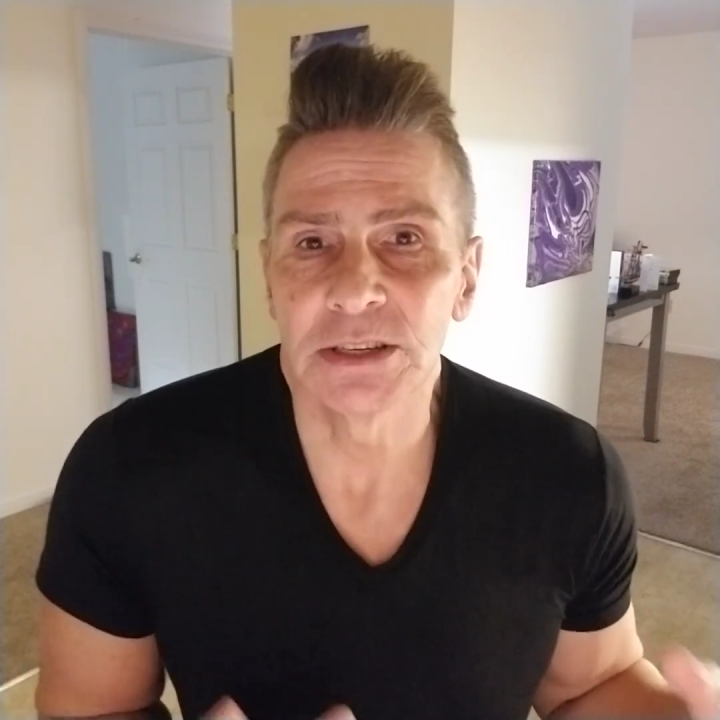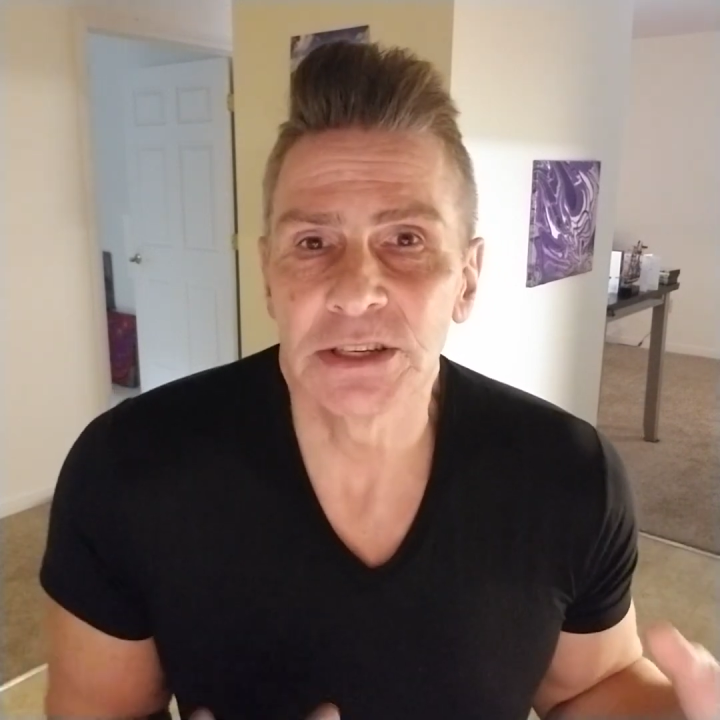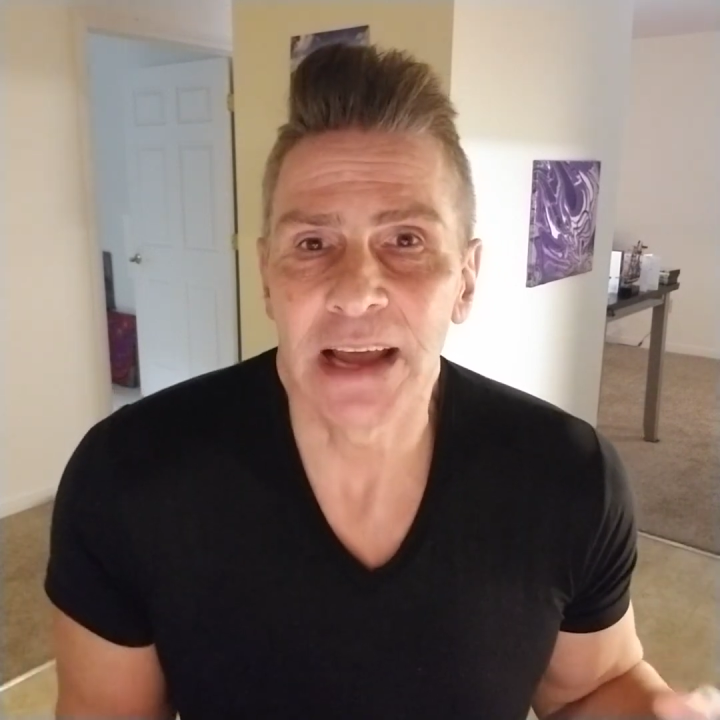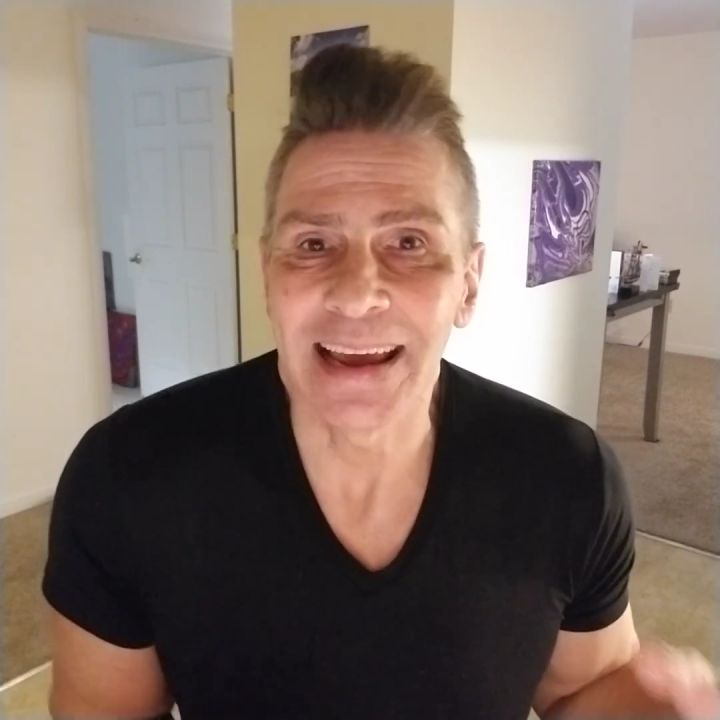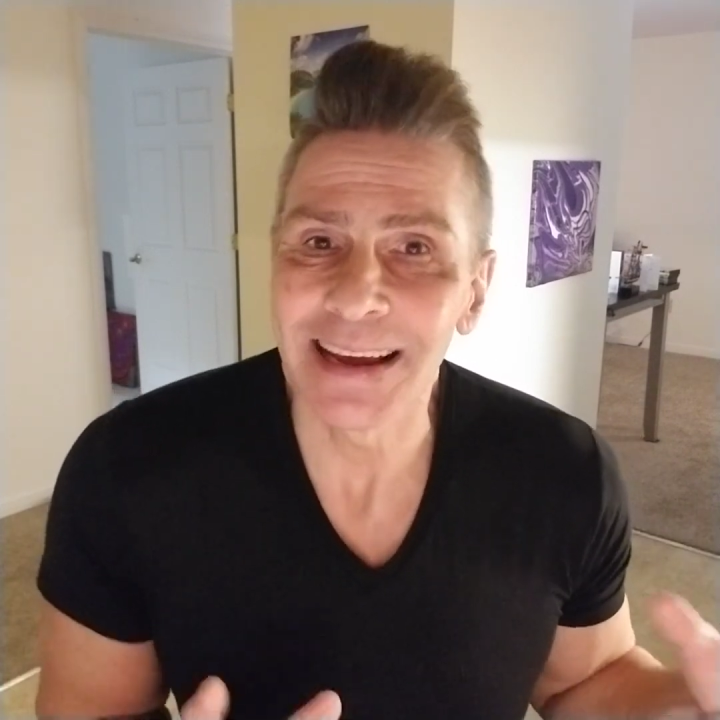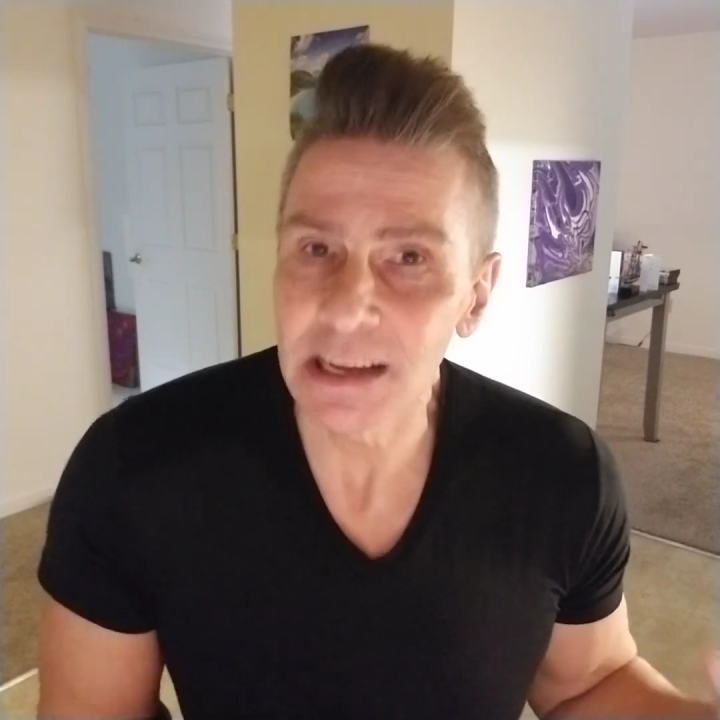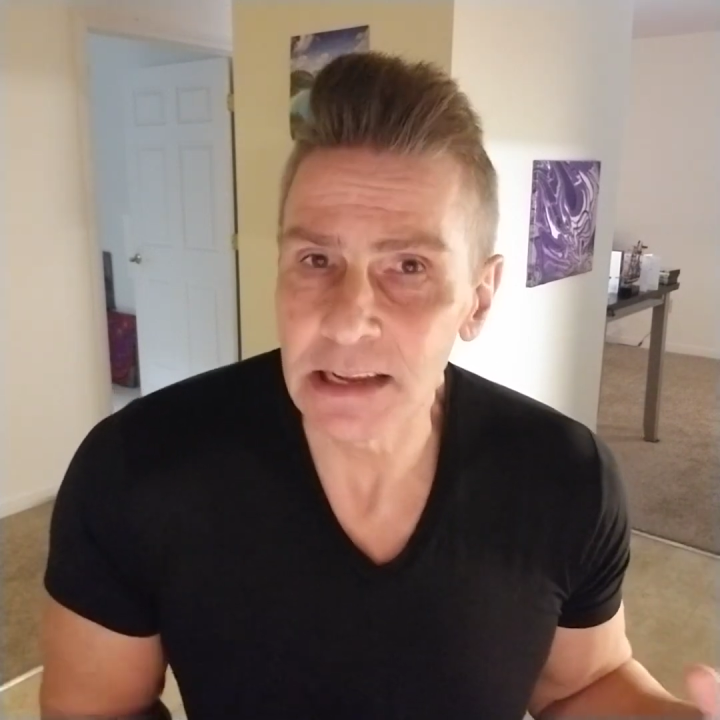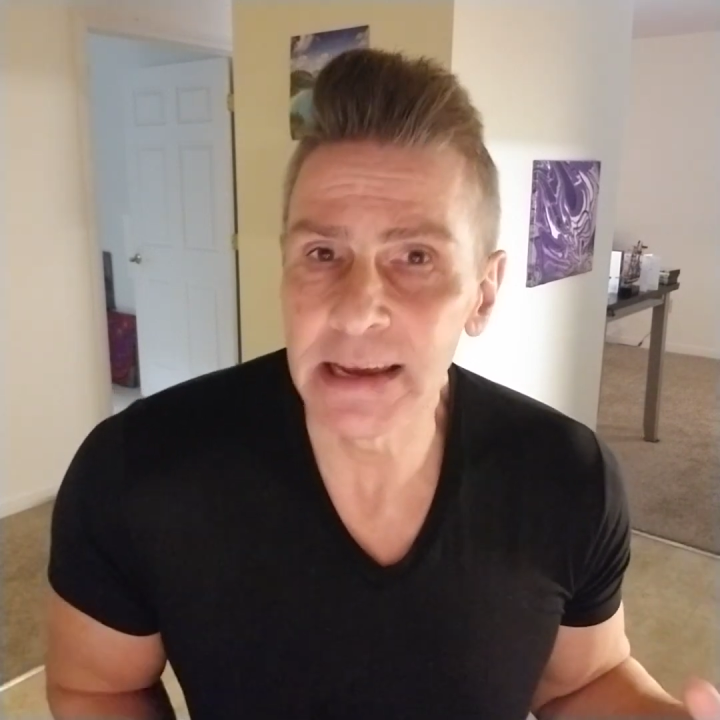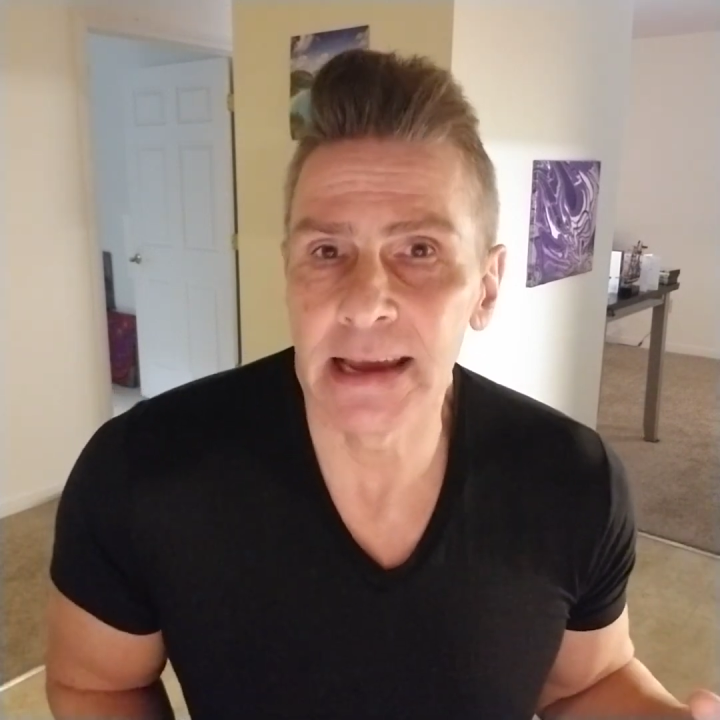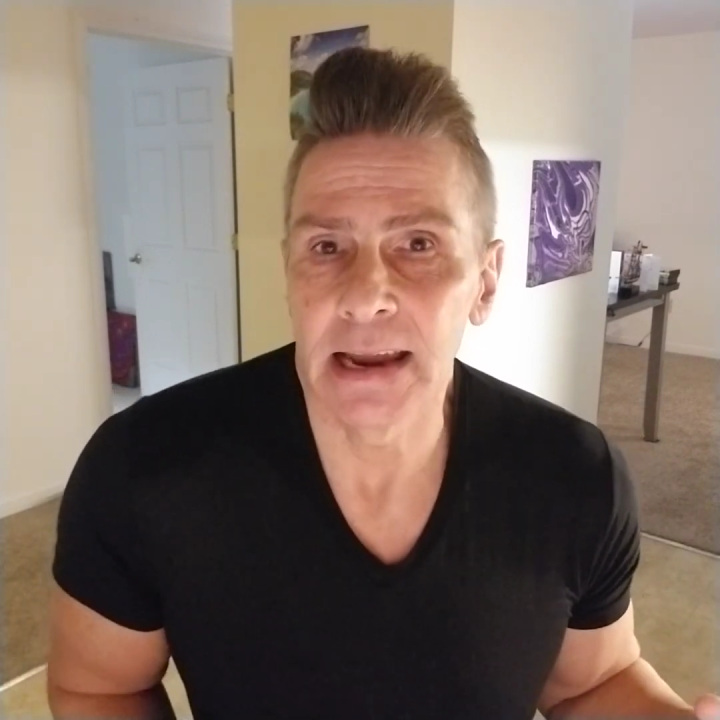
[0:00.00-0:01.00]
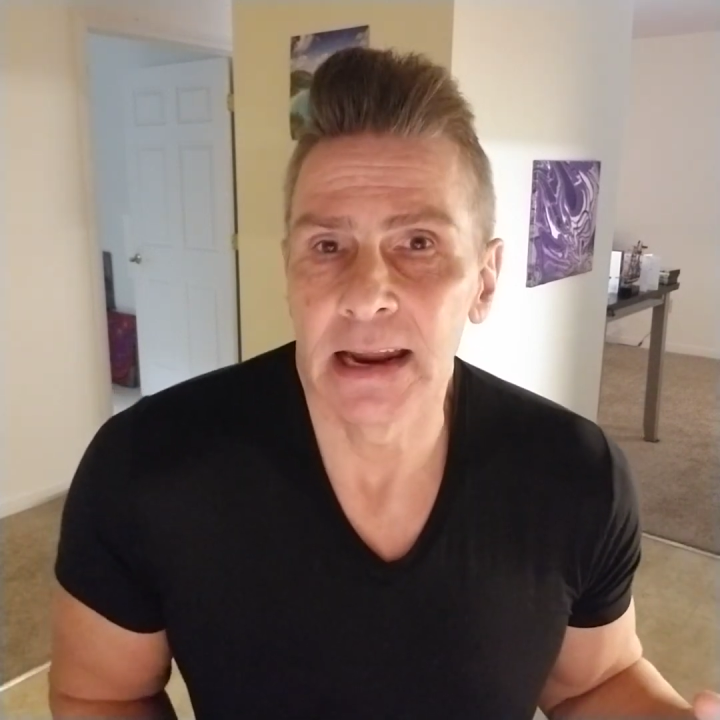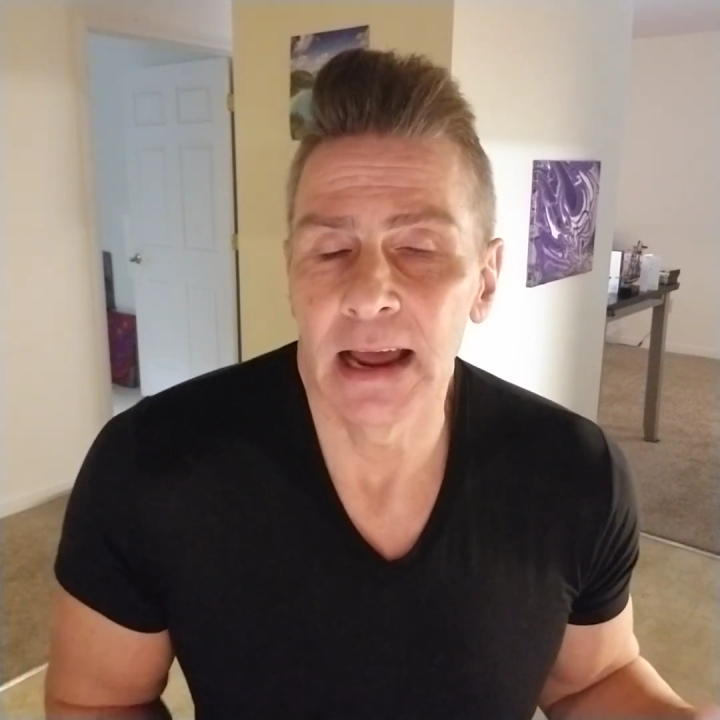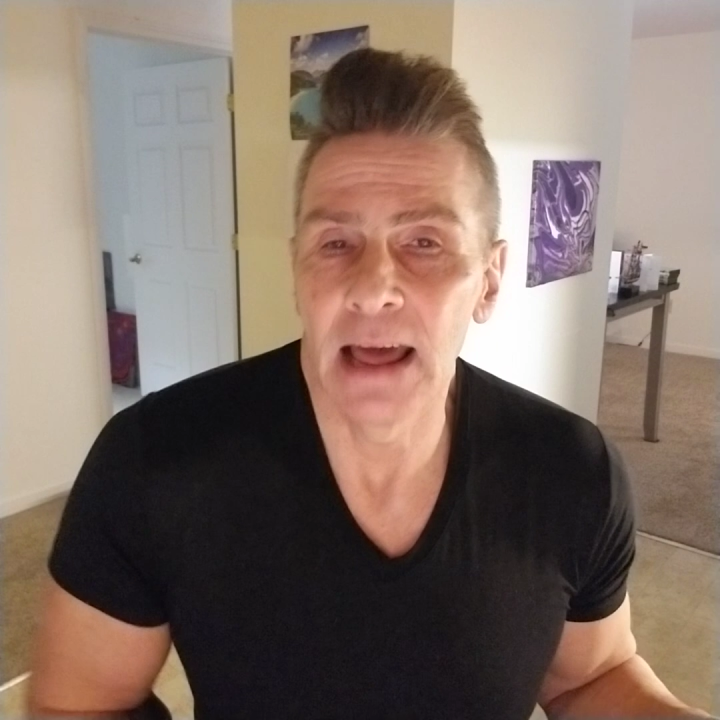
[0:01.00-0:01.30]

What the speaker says: Staying Clean.